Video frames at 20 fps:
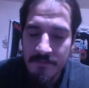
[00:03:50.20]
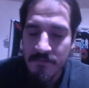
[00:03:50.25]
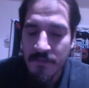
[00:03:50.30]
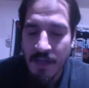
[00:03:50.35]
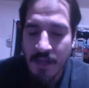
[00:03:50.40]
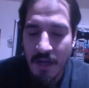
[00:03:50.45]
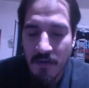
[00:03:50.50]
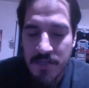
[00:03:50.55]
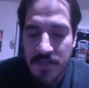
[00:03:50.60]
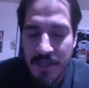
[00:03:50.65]

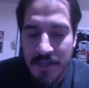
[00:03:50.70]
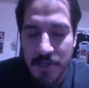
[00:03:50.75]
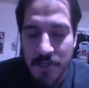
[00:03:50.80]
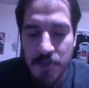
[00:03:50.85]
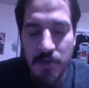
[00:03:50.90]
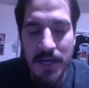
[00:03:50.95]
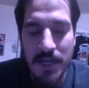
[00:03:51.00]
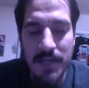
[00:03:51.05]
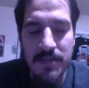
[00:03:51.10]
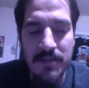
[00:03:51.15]
I would say the
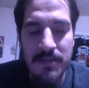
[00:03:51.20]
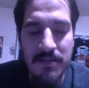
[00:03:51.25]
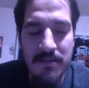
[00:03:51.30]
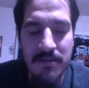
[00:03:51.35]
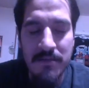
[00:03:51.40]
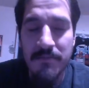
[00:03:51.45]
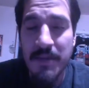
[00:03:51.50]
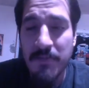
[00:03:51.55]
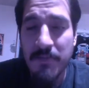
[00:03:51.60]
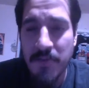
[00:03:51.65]
tracks,
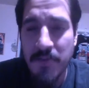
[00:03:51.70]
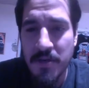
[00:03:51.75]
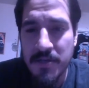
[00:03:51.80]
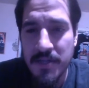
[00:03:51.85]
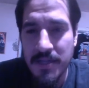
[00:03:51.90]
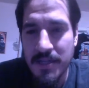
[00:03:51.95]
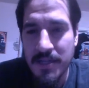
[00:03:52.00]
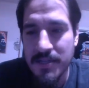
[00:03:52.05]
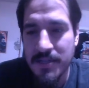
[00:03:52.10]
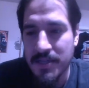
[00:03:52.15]
to me
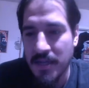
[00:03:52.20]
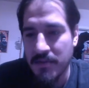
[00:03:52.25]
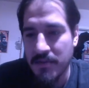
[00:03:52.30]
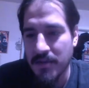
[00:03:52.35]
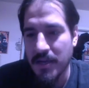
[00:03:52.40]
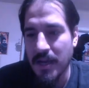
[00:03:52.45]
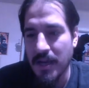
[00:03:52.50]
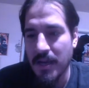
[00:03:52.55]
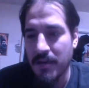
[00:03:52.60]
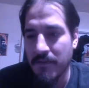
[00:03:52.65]
personally, that sounded
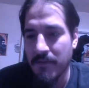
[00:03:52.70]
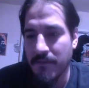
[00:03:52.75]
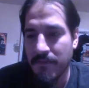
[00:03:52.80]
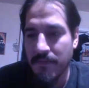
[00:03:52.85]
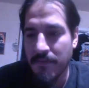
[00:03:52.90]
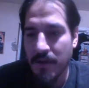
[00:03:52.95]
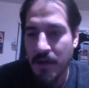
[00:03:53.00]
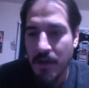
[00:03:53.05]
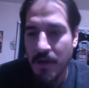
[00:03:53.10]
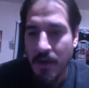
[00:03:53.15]
kind of
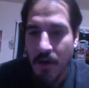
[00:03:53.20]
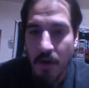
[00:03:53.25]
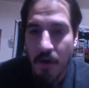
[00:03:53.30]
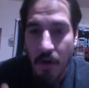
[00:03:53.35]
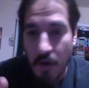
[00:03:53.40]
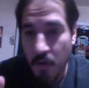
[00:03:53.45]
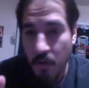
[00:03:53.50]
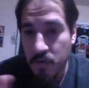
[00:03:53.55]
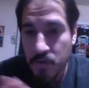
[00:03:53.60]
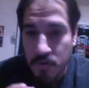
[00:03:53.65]

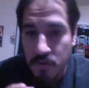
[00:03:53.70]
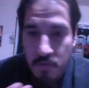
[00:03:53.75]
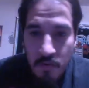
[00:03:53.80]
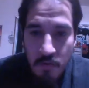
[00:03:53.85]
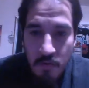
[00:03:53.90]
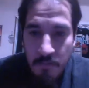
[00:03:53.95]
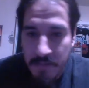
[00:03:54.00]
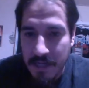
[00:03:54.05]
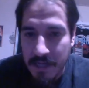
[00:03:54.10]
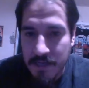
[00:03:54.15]
old
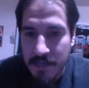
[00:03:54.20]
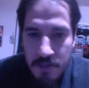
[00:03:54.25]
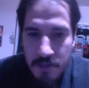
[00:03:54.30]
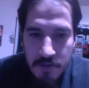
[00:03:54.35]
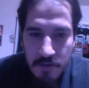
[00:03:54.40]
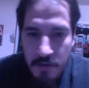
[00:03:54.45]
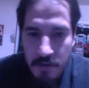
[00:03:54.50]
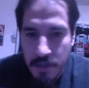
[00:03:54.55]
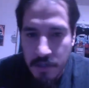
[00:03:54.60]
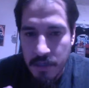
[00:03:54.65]
school
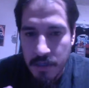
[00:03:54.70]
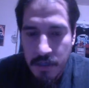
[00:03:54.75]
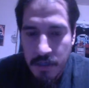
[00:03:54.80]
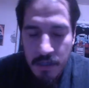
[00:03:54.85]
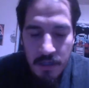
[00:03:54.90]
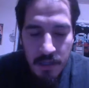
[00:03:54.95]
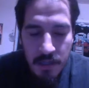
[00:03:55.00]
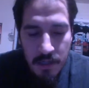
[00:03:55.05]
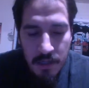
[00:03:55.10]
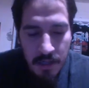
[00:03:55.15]
PxDx,
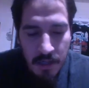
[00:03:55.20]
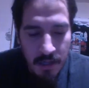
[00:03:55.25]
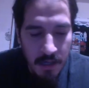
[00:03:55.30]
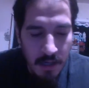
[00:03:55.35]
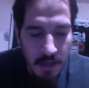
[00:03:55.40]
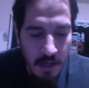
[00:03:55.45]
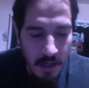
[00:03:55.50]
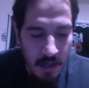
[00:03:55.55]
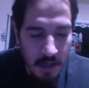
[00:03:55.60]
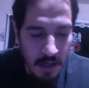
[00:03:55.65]

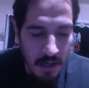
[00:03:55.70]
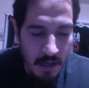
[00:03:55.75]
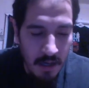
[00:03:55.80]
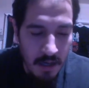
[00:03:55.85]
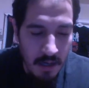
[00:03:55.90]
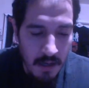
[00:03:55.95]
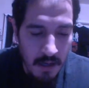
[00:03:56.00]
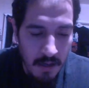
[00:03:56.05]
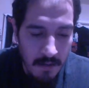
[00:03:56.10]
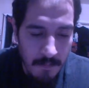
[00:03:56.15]

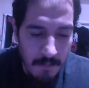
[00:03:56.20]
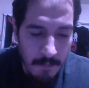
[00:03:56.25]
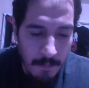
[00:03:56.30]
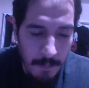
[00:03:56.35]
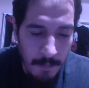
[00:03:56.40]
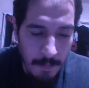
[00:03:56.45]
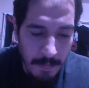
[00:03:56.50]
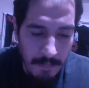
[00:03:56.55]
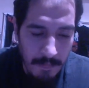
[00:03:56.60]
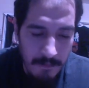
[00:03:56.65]

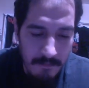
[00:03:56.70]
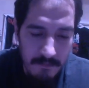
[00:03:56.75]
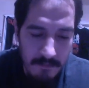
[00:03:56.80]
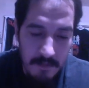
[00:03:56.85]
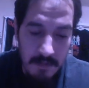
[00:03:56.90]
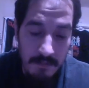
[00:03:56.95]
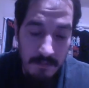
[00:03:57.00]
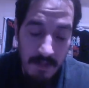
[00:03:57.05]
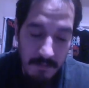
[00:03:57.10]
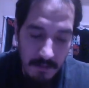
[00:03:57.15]

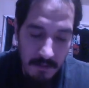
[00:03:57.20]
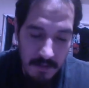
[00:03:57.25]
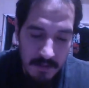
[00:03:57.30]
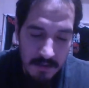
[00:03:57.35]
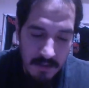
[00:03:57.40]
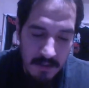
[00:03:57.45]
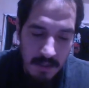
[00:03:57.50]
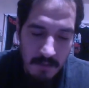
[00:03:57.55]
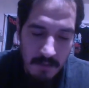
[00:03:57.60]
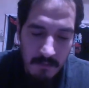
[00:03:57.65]
to me
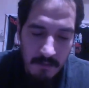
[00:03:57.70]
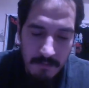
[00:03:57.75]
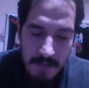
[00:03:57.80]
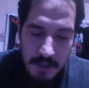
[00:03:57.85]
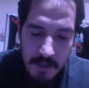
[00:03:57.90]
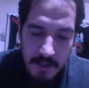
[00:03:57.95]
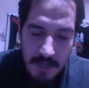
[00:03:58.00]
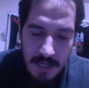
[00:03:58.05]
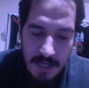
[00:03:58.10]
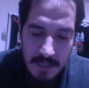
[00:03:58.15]
personally, would be
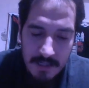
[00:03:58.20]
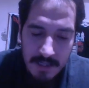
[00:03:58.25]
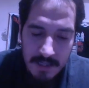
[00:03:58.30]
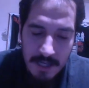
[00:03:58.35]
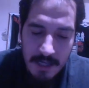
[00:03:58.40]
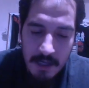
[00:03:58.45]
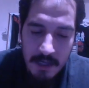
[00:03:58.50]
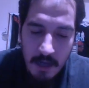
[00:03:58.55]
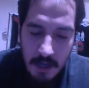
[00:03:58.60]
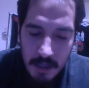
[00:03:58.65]
tracks
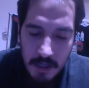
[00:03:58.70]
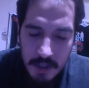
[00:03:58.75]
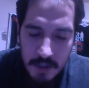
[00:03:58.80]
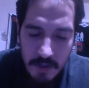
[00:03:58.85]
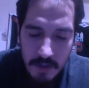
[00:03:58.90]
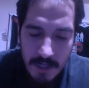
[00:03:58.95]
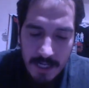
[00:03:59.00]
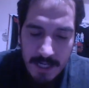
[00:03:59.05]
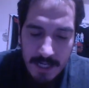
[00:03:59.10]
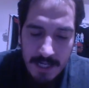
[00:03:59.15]
like Dark
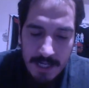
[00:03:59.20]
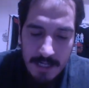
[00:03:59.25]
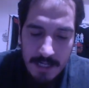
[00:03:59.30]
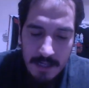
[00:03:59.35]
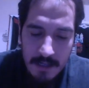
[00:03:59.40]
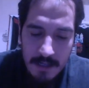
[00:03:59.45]
Train,